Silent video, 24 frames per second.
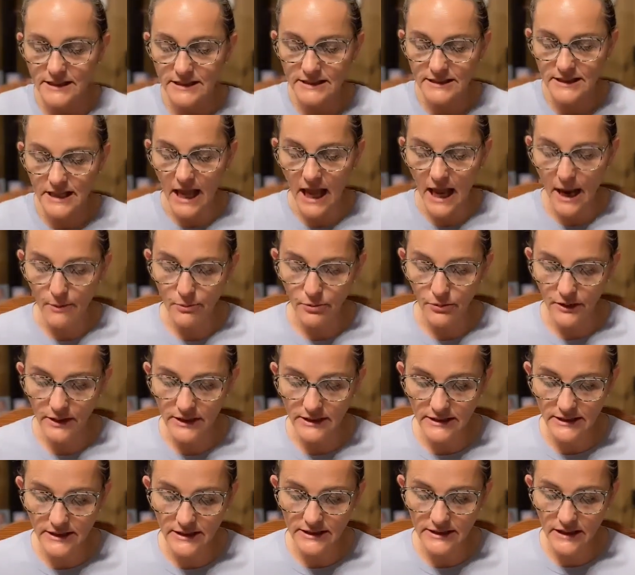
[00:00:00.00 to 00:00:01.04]
Since the high
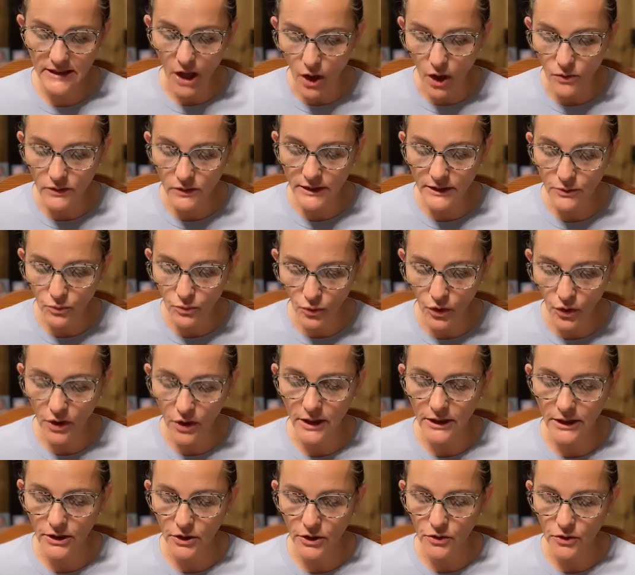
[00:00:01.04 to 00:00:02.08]
priest is only
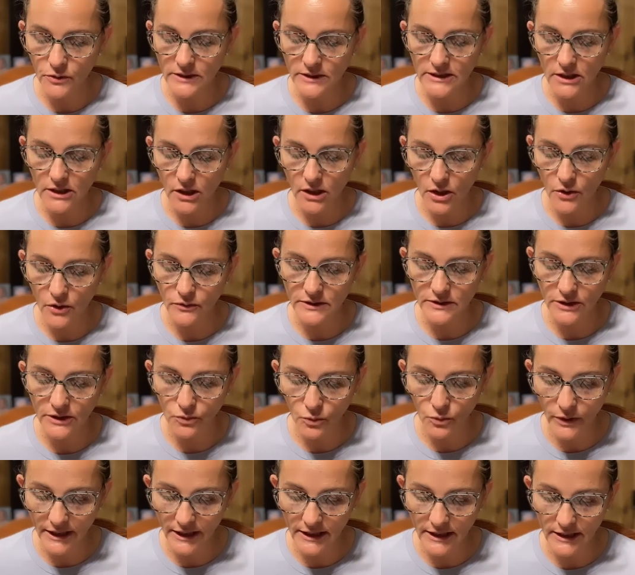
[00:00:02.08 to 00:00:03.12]
one who is clothed
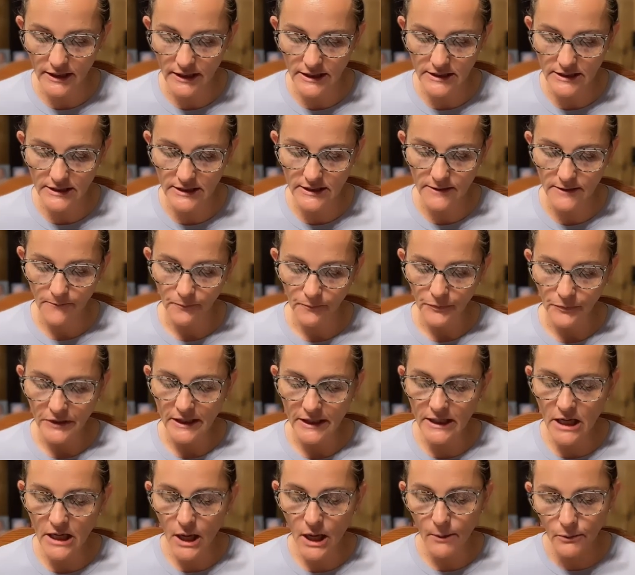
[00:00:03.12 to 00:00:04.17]
in weakness,
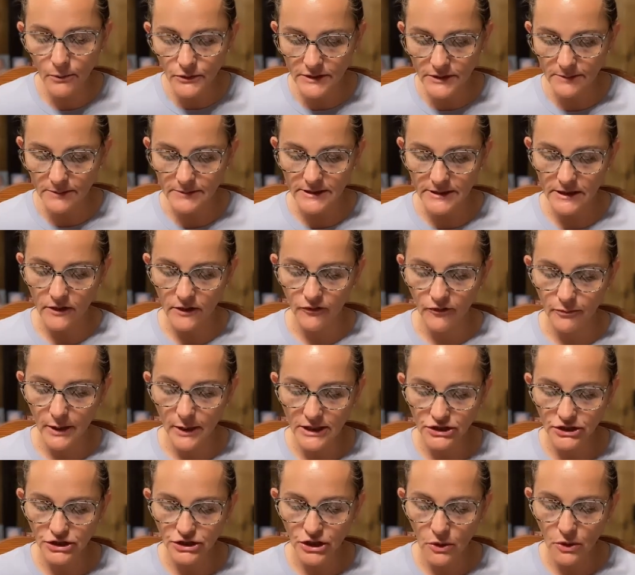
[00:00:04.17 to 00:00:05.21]
he humbles himself
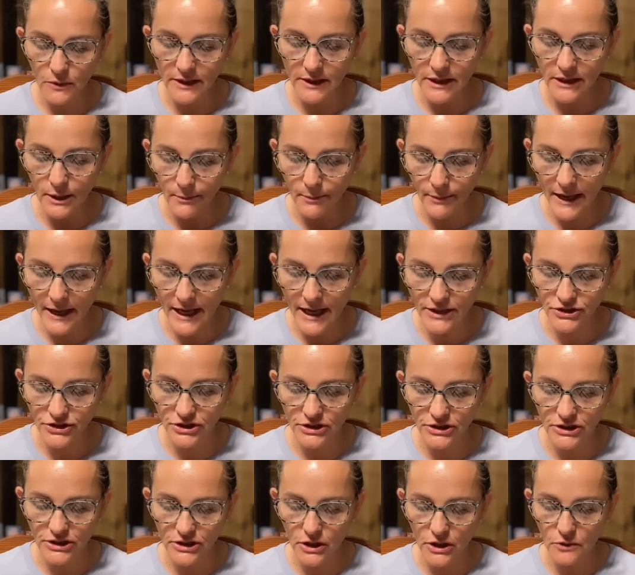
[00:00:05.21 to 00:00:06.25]
by showing
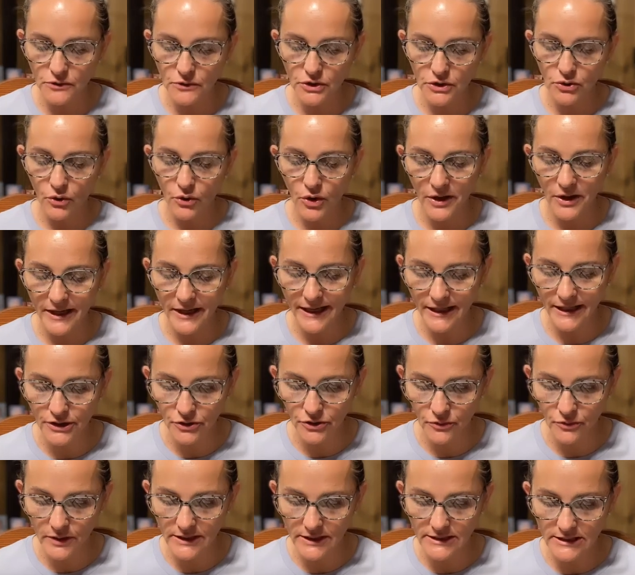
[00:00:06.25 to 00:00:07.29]
compassion to those who are
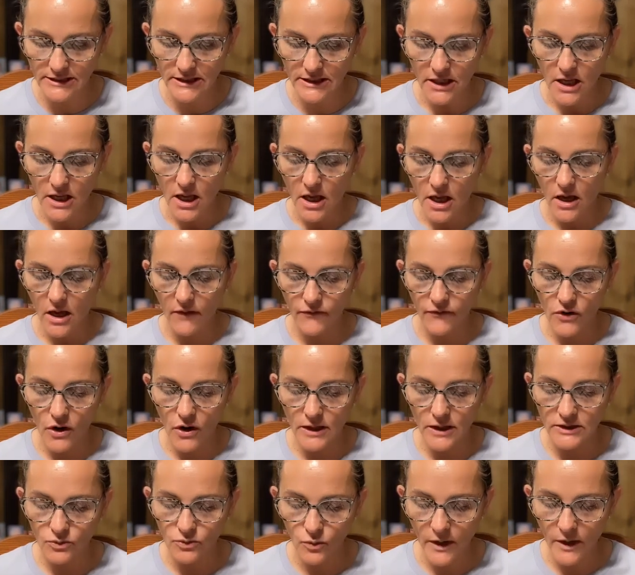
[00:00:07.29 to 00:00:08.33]
ignorant of
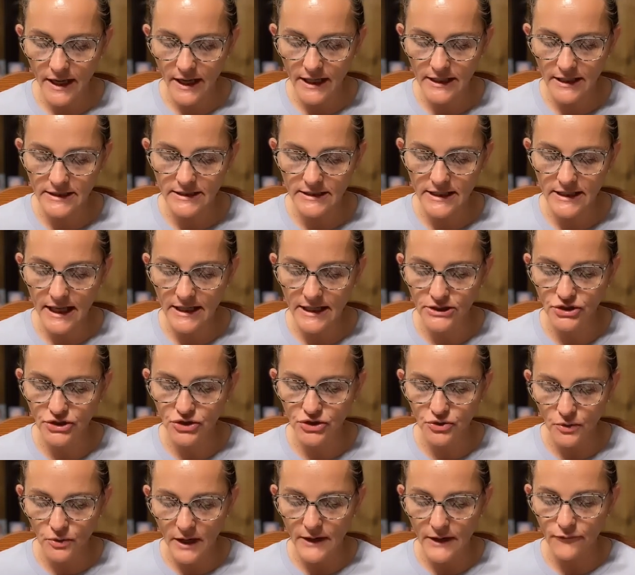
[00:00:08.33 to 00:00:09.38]
God's ways and
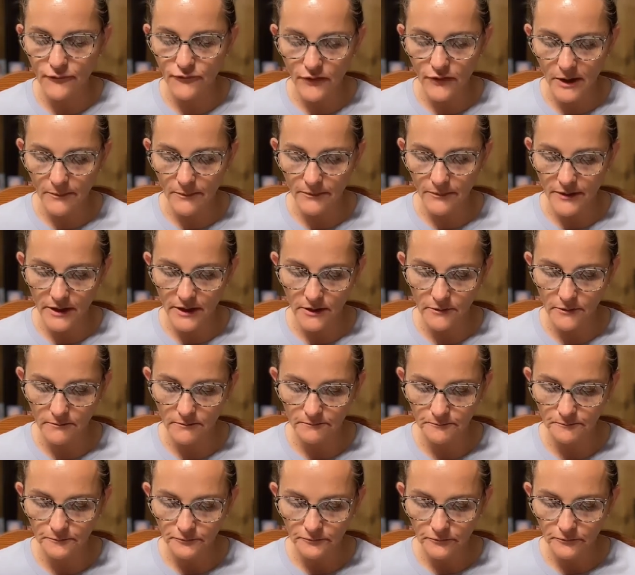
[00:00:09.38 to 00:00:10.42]
stray from him.
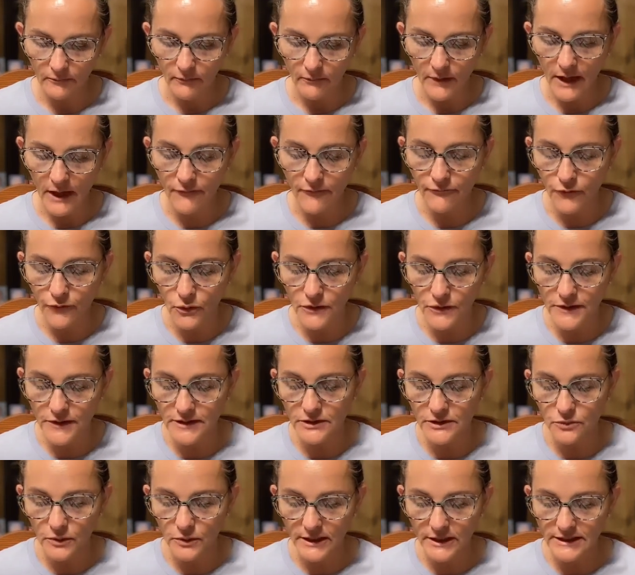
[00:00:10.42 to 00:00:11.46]
And for
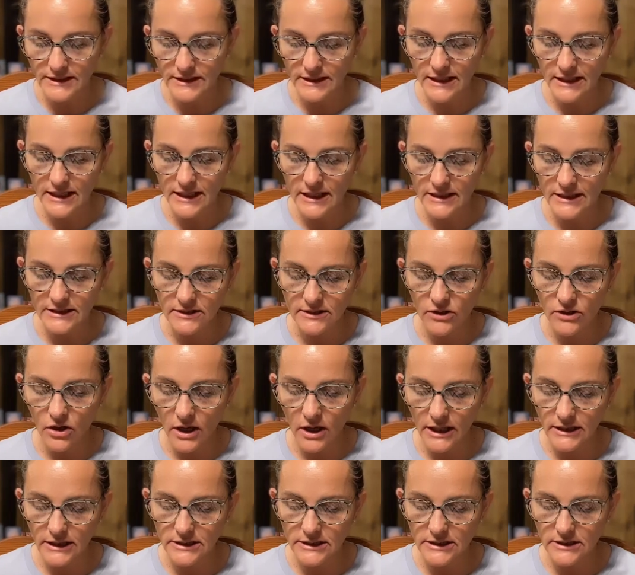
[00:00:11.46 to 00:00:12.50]
this reason, he is
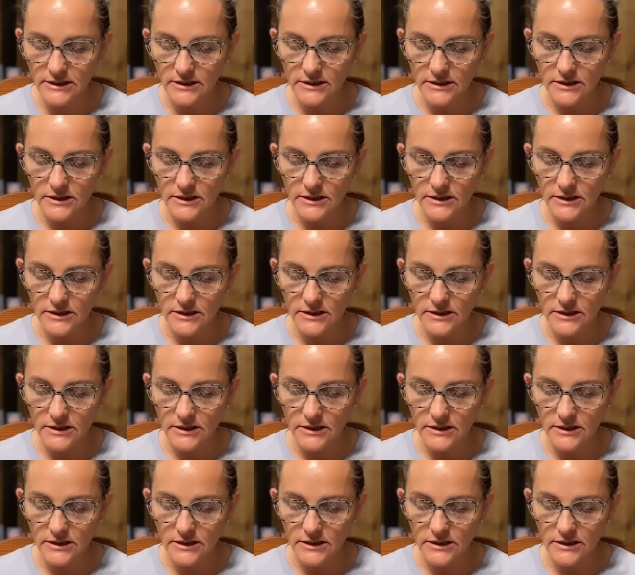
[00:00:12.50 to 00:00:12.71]
not